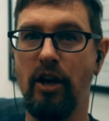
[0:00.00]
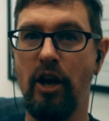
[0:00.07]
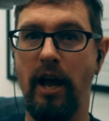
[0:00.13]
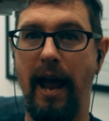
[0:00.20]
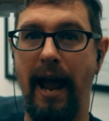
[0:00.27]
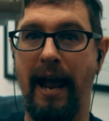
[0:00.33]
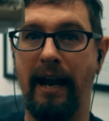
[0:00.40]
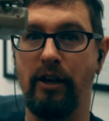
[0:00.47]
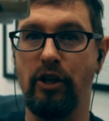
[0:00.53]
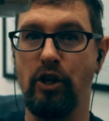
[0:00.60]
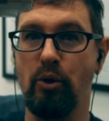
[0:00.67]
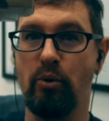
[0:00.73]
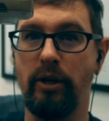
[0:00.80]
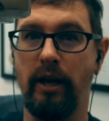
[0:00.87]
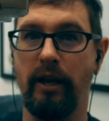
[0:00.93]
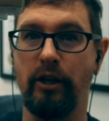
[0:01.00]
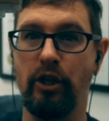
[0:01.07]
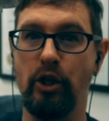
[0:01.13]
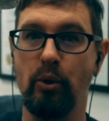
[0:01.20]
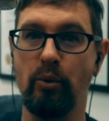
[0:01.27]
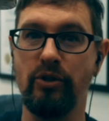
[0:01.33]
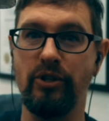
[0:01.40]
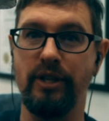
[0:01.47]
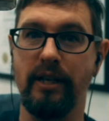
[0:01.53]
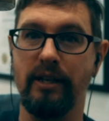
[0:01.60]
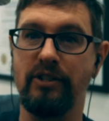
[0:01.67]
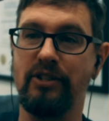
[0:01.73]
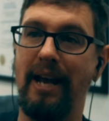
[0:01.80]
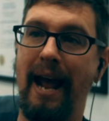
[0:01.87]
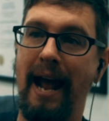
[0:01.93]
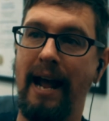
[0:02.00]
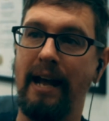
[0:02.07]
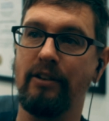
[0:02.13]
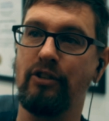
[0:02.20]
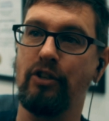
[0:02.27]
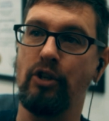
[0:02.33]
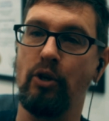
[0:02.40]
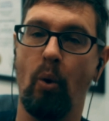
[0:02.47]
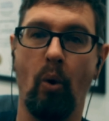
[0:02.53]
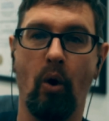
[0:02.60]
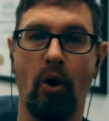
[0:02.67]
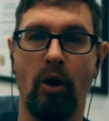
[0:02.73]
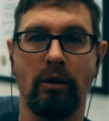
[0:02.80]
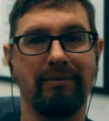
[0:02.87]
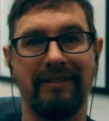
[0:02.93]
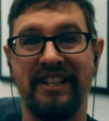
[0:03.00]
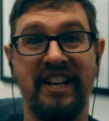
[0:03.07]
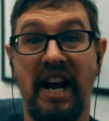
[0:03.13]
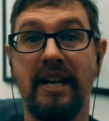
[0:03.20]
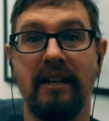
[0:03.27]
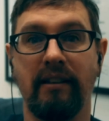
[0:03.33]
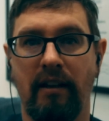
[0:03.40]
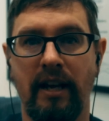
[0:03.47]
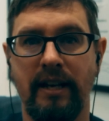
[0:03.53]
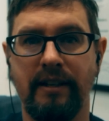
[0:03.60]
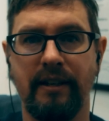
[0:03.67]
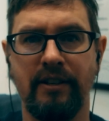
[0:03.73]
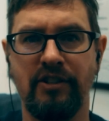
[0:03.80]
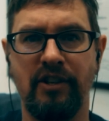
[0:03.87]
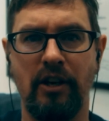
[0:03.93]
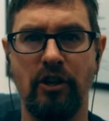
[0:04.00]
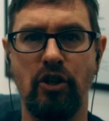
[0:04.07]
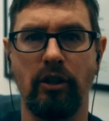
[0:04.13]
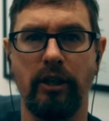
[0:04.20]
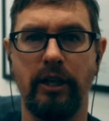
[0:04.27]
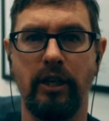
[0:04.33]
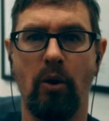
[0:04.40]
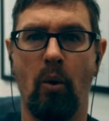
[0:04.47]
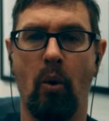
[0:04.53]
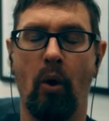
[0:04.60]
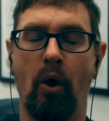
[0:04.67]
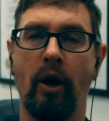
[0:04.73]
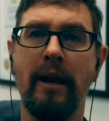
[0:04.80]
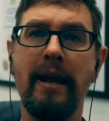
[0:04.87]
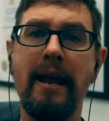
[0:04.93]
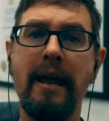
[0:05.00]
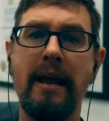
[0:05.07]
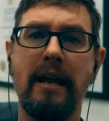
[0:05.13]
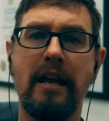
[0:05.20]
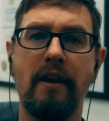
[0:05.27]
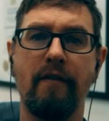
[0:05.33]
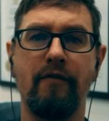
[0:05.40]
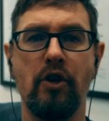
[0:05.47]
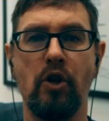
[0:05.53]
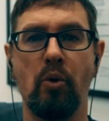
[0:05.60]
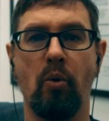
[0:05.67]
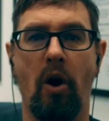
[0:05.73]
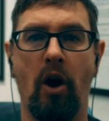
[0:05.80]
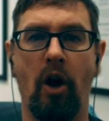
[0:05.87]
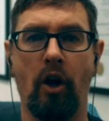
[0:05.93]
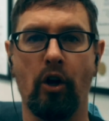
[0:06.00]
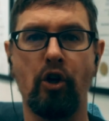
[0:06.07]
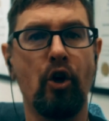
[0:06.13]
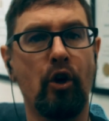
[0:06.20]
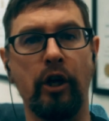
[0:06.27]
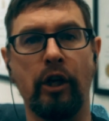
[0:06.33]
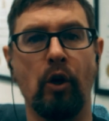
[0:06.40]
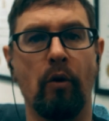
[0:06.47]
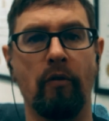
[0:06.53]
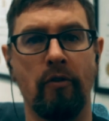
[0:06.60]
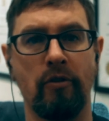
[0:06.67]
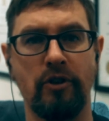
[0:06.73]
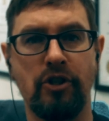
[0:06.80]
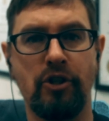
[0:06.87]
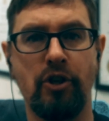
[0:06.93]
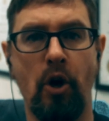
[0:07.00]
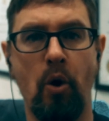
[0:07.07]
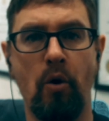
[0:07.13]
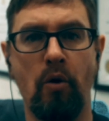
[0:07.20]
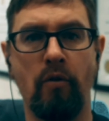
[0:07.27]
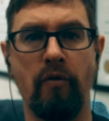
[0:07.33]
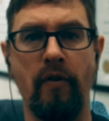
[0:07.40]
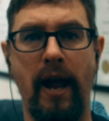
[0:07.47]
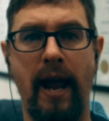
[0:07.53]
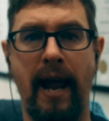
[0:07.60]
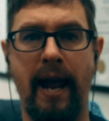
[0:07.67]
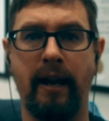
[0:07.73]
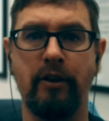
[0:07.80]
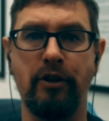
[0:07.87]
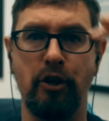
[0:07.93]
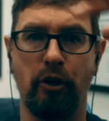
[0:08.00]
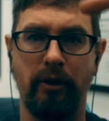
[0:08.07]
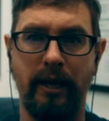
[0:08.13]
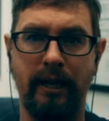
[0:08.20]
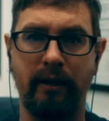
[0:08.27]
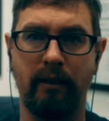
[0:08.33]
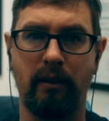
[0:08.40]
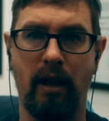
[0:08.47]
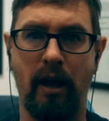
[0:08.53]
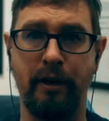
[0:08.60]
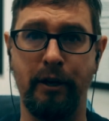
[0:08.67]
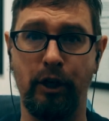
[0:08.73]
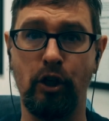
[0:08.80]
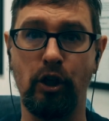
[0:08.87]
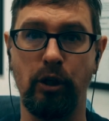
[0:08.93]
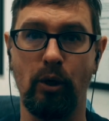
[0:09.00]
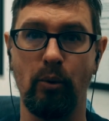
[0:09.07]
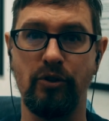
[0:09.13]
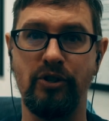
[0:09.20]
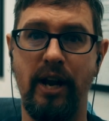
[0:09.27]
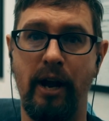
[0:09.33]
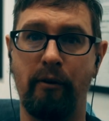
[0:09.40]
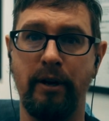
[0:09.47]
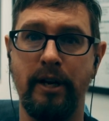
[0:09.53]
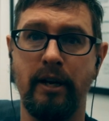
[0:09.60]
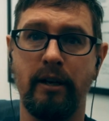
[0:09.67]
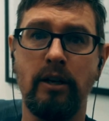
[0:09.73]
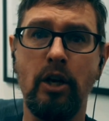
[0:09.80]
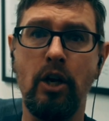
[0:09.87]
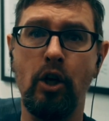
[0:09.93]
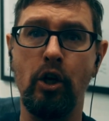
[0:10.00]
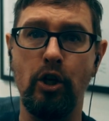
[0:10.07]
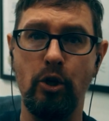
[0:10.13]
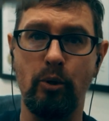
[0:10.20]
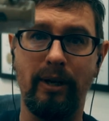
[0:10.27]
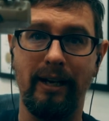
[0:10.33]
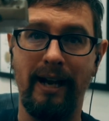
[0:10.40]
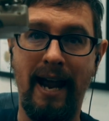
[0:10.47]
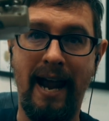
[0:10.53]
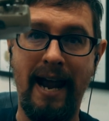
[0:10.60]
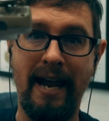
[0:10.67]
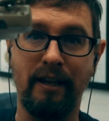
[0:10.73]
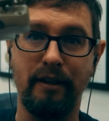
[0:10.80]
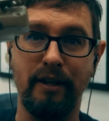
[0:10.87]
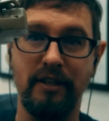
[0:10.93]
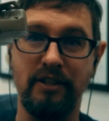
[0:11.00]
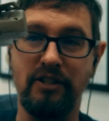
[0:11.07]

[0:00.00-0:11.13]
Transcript: and you can use this as your night light essentially, or if you are cooking over a stove and you're in an enclosed area, you can hang this